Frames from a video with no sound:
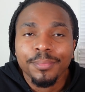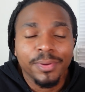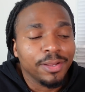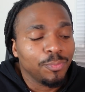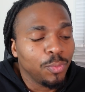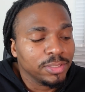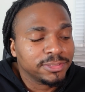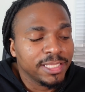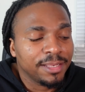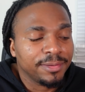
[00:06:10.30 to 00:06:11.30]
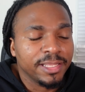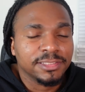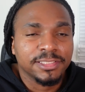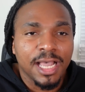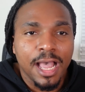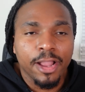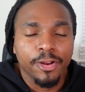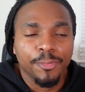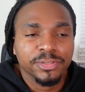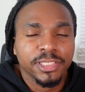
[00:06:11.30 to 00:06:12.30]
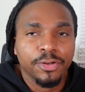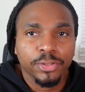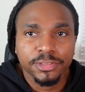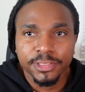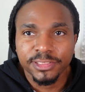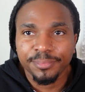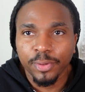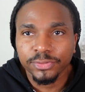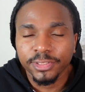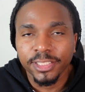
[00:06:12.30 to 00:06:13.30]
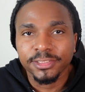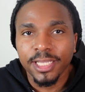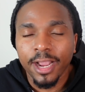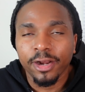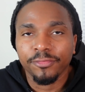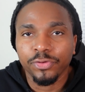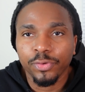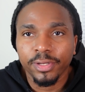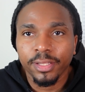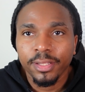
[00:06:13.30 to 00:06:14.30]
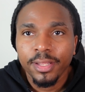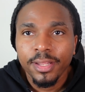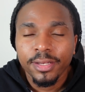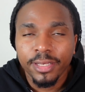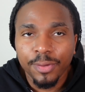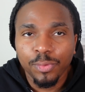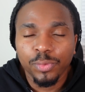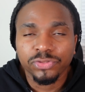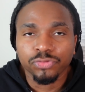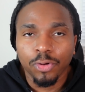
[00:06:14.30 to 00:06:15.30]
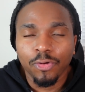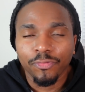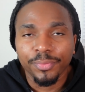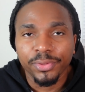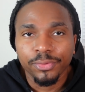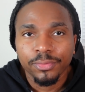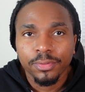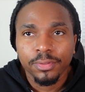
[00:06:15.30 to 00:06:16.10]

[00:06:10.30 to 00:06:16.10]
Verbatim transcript: But once that gets tired, once that narcissistic person gets tired of doing it, they will withdraw from you.